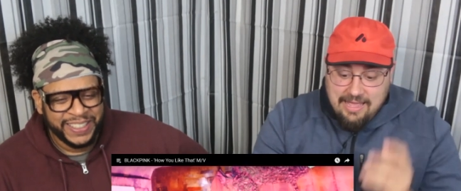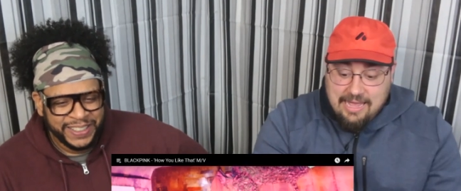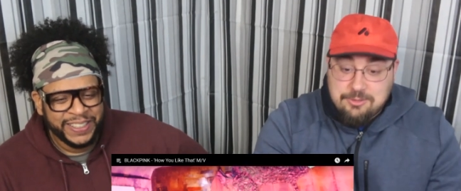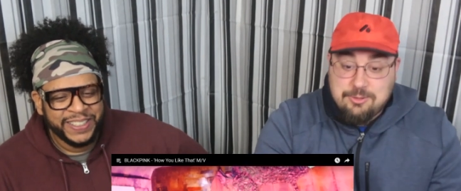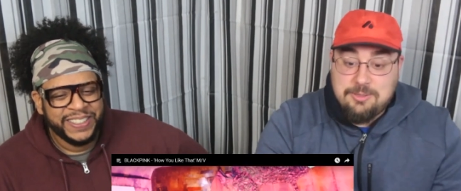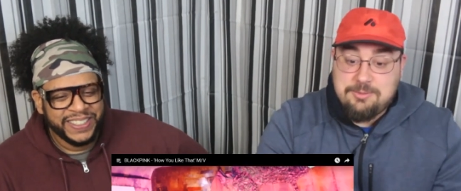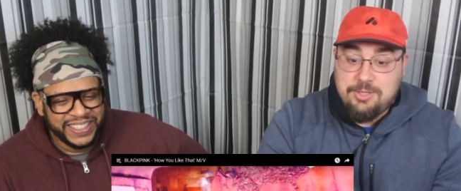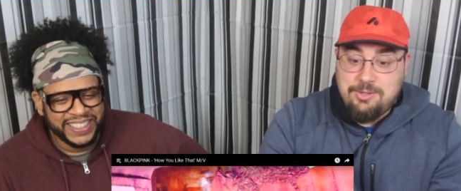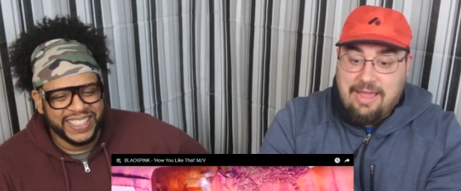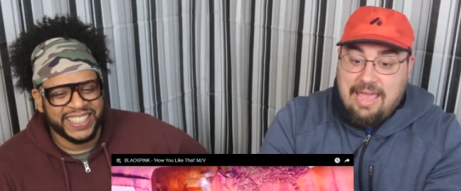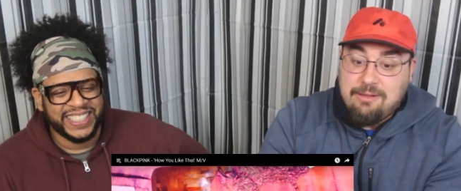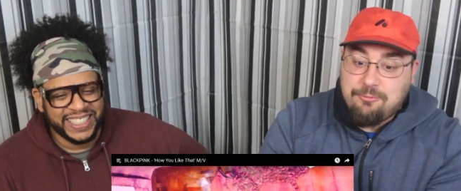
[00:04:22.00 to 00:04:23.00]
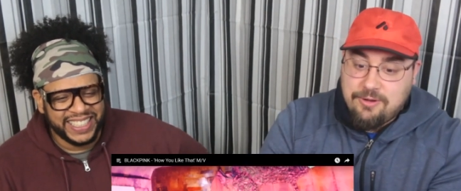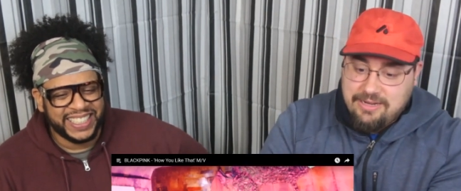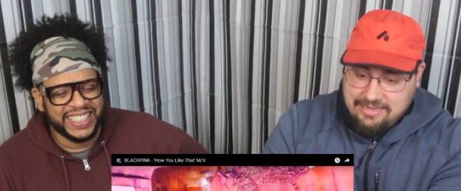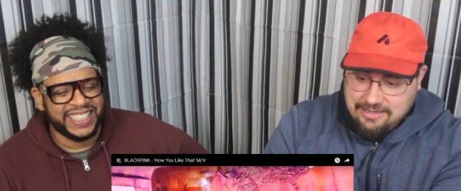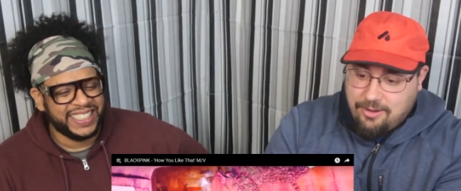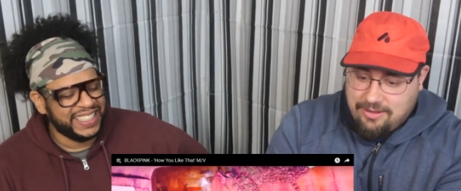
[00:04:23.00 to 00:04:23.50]
Speaker 1: That's what I'm saying.
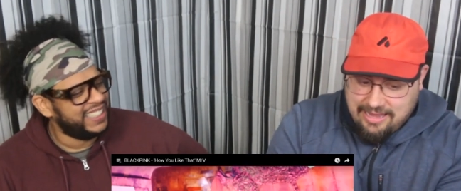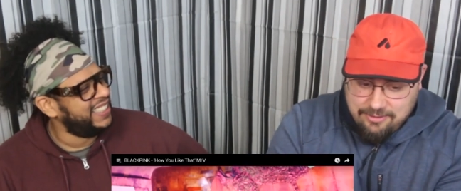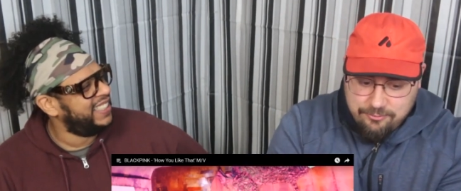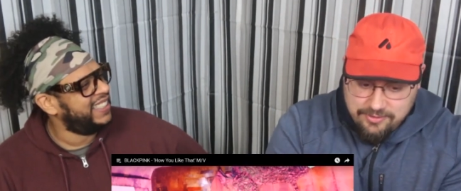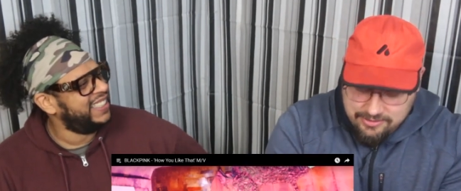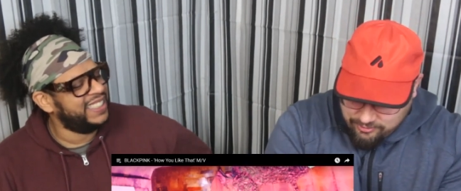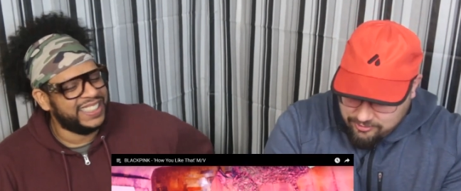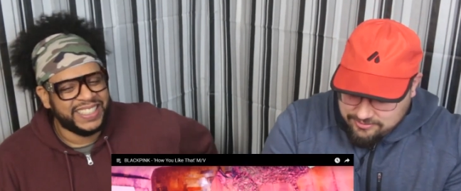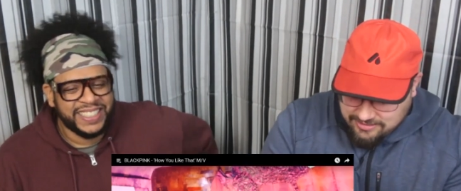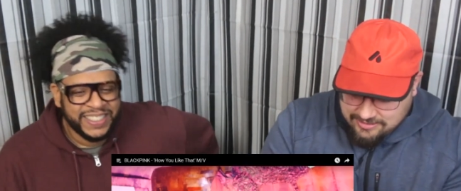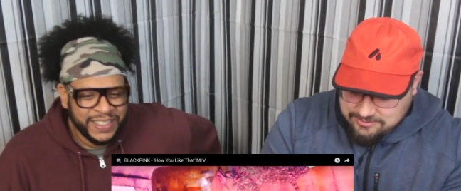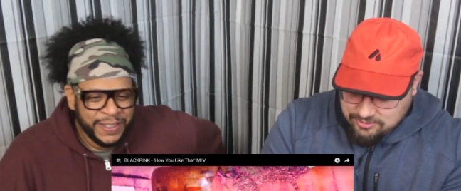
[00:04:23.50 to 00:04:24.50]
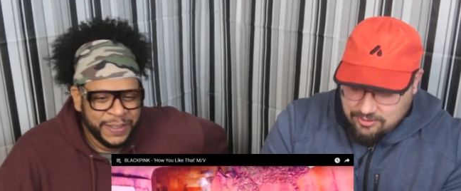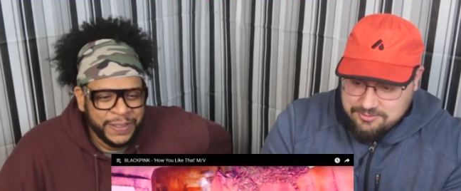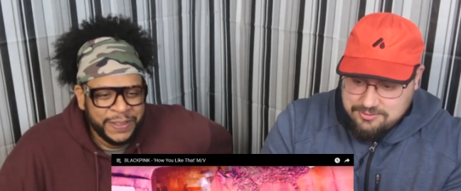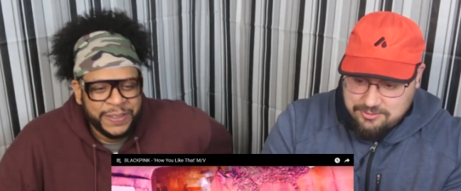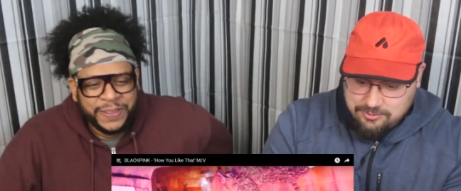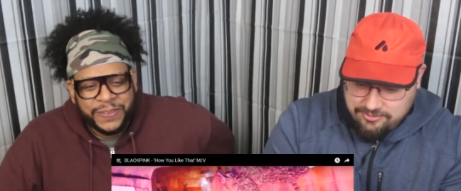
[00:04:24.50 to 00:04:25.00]
Every yo, every girl that I
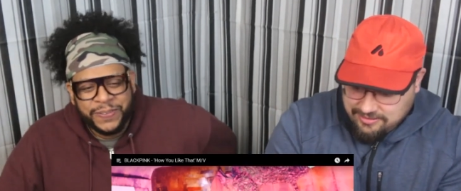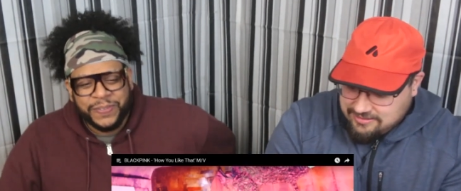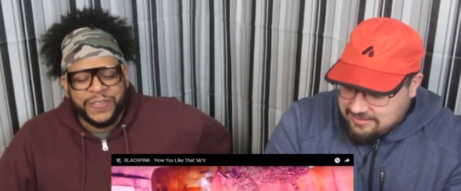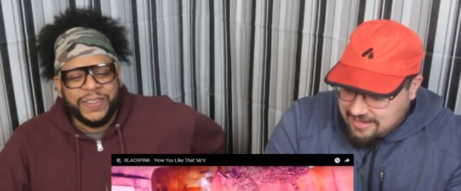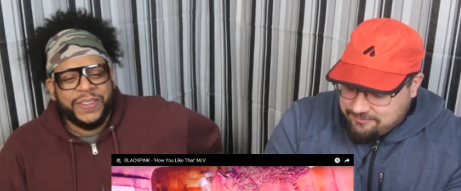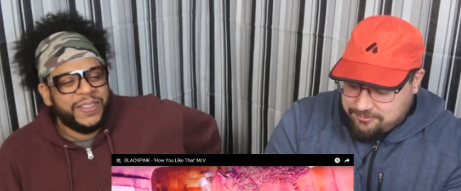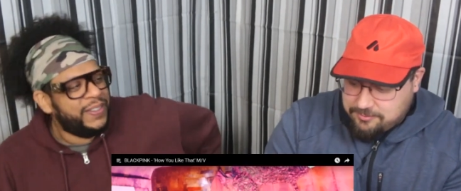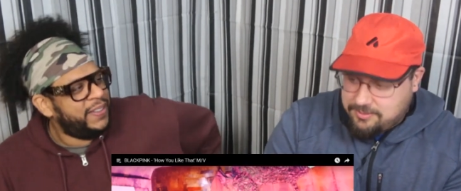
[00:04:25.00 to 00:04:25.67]
talk to, they laugh at